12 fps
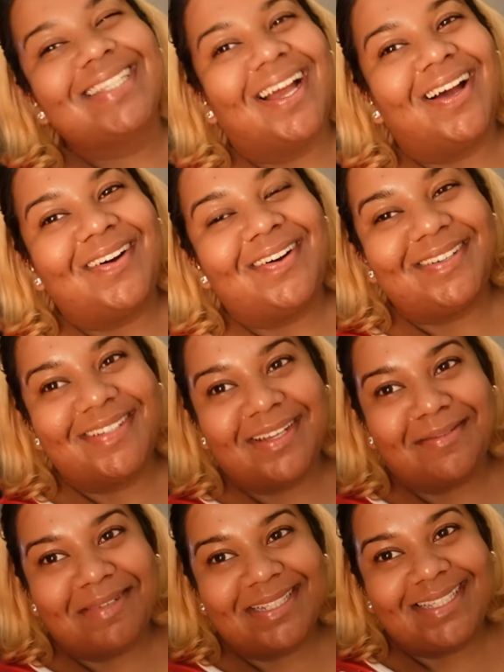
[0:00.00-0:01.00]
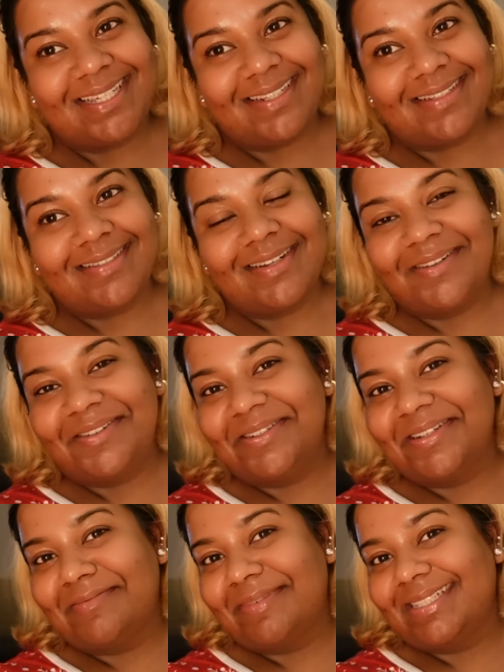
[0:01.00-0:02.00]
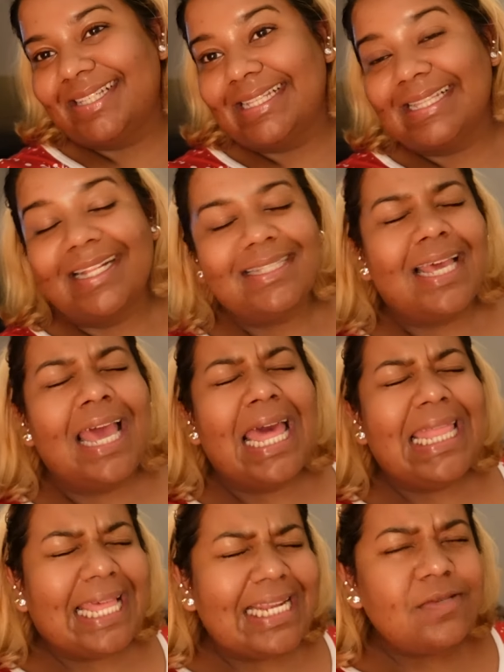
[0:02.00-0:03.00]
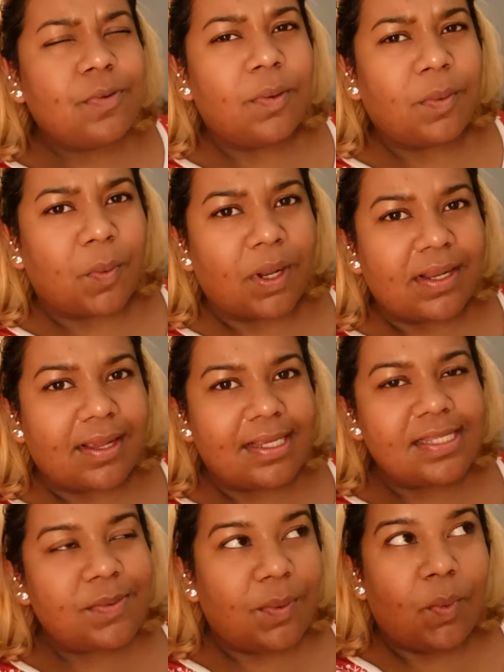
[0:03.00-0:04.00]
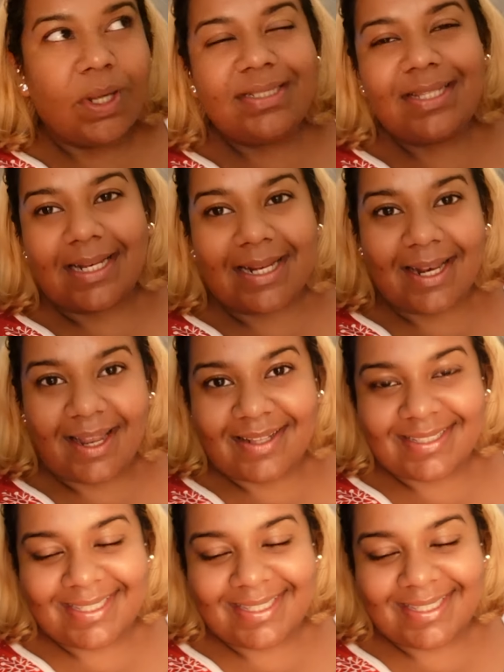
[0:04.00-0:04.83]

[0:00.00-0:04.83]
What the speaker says: Oh, look at my skin. Oh, look at my skin. That is what we want, guys. We want that glass